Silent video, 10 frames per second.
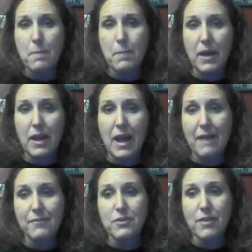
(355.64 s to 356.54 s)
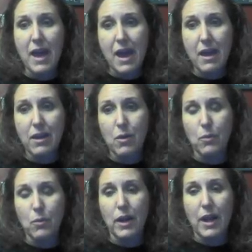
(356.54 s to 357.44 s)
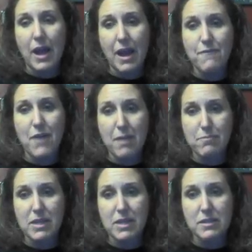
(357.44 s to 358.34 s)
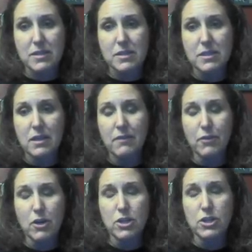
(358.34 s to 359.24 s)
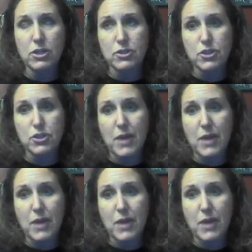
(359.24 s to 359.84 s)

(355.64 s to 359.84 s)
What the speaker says: But after that, we're going to have 5 minutes for your due